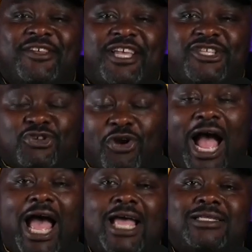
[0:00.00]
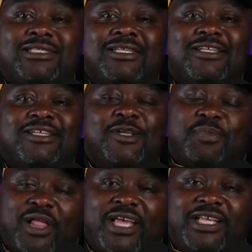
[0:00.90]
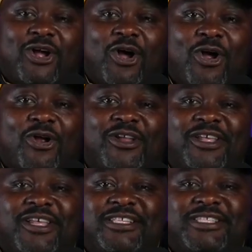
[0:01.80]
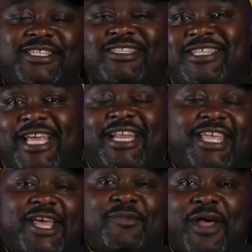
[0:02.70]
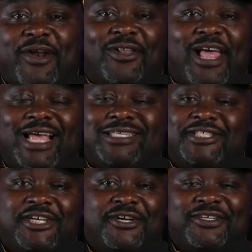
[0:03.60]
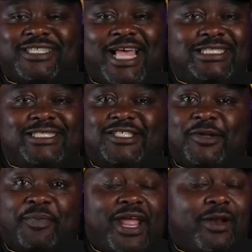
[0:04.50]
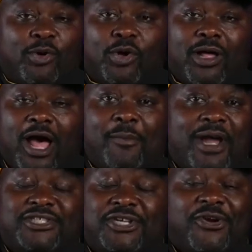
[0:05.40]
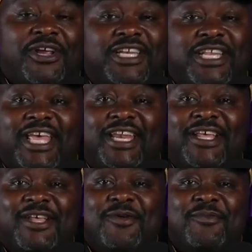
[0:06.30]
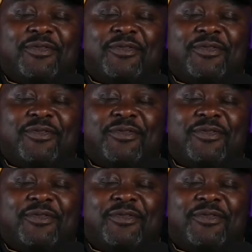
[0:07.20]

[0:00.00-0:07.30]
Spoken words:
tries, he plays hard. Did he get better last year? That's debatable. I'm not sure he did. But the